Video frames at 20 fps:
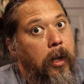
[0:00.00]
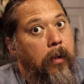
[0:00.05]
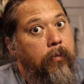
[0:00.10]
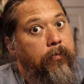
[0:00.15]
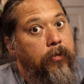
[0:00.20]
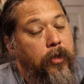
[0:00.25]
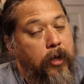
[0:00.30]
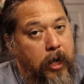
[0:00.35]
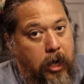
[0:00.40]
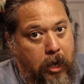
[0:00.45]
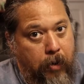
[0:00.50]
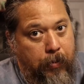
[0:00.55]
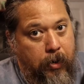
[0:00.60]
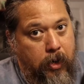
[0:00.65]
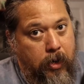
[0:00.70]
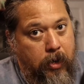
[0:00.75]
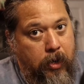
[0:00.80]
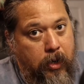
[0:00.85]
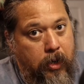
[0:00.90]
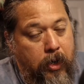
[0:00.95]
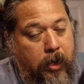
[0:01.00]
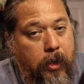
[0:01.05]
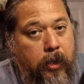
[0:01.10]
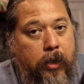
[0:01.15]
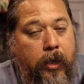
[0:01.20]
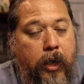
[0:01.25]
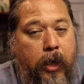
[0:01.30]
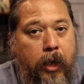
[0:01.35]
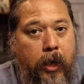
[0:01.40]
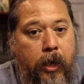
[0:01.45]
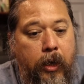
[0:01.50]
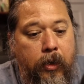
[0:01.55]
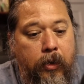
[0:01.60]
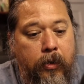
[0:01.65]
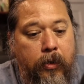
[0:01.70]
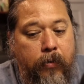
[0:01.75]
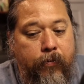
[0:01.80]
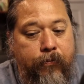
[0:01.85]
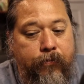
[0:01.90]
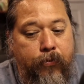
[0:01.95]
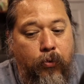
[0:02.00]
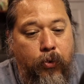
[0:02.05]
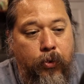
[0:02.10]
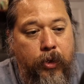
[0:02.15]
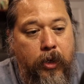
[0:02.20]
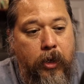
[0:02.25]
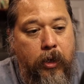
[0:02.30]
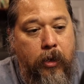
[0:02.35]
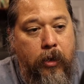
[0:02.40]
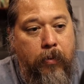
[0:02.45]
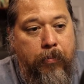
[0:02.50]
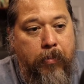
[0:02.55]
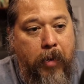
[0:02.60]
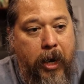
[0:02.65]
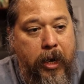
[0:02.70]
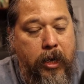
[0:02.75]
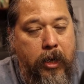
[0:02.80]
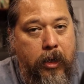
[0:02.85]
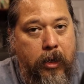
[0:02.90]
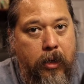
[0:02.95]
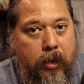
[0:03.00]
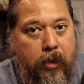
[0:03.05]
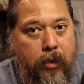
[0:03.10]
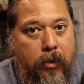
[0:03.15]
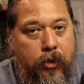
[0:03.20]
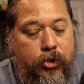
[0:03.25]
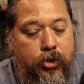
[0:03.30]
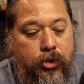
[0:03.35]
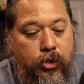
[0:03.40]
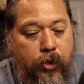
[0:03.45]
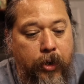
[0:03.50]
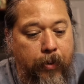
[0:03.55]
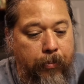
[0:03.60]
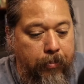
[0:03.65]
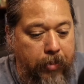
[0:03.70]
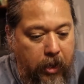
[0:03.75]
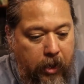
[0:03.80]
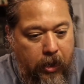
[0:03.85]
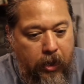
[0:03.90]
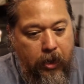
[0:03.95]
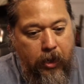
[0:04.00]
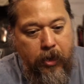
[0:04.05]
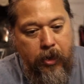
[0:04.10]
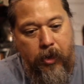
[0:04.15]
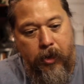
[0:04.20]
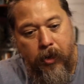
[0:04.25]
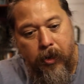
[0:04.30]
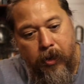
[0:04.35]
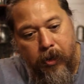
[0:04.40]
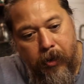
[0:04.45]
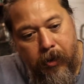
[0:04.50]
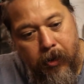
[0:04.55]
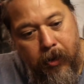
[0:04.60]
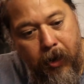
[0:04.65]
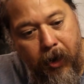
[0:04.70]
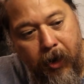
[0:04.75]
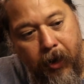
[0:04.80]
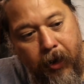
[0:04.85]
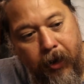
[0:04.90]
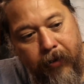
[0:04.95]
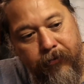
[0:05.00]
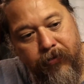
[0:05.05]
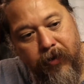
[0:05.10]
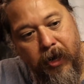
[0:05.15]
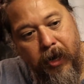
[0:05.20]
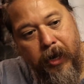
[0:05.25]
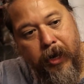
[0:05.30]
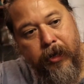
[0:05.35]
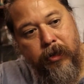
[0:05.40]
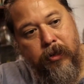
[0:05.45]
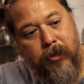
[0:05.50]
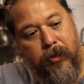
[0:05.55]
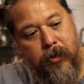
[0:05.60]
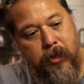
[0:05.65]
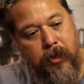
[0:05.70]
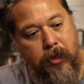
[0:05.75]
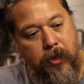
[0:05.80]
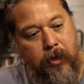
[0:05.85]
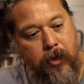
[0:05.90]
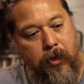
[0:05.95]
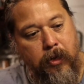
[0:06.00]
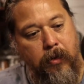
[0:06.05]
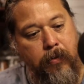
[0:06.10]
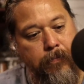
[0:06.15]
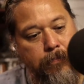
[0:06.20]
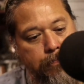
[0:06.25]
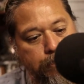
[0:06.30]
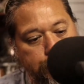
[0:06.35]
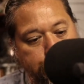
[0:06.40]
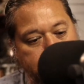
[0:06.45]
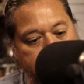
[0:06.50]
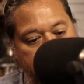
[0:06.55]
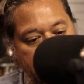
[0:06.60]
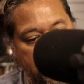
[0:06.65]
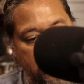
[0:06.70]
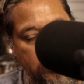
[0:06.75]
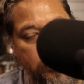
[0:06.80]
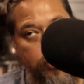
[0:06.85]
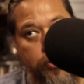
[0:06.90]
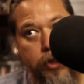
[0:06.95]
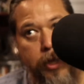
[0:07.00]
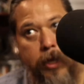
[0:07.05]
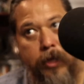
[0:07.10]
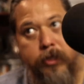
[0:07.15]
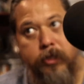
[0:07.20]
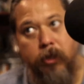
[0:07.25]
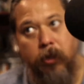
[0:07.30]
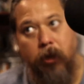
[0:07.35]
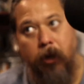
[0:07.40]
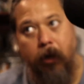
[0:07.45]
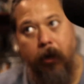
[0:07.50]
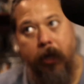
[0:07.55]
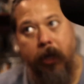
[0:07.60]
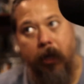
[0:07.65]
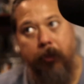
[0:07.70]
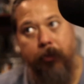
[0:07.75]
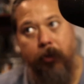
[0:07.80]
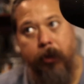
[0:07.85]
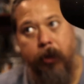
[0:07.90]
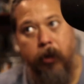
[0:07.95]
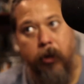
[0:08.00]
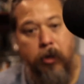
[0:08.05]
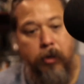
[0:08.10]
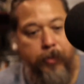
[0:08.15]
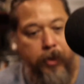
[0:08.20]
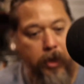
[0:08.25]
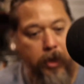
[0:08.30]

For the camera. And for the mic, the Shure MB, I've got the, you know, the XLR cable here coming